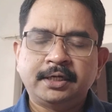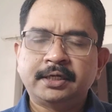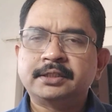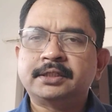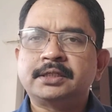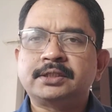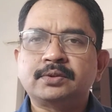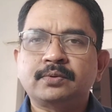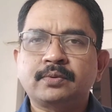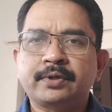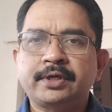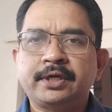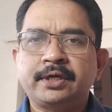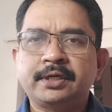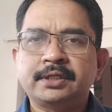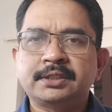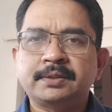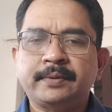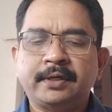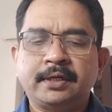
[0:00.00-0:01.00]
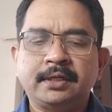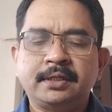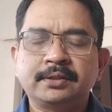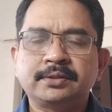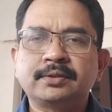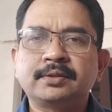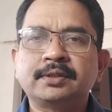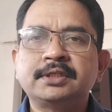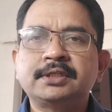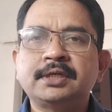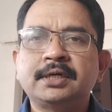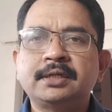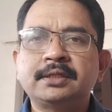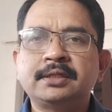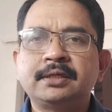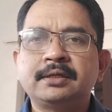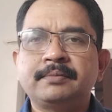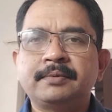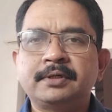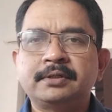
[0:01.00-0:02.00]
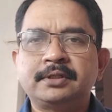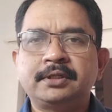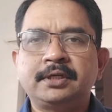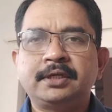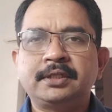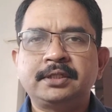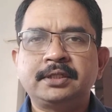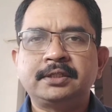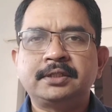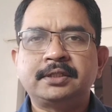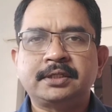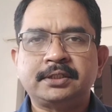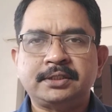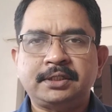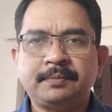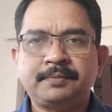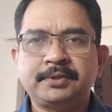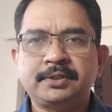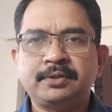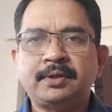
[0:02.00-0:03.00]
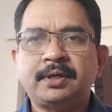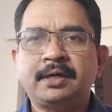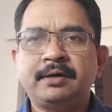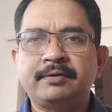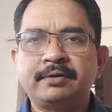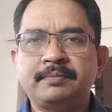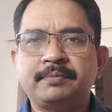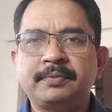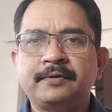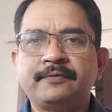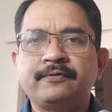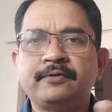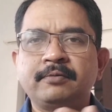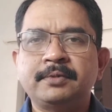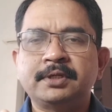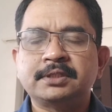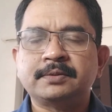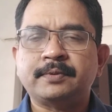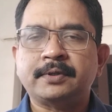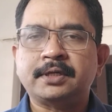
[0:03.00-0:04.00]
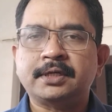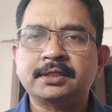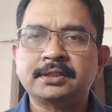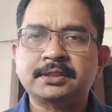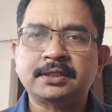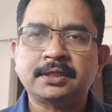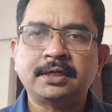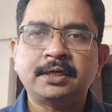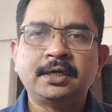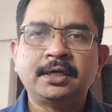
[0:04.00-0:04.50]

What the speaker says: That's okay as well. So these are the steps you have to perform as far as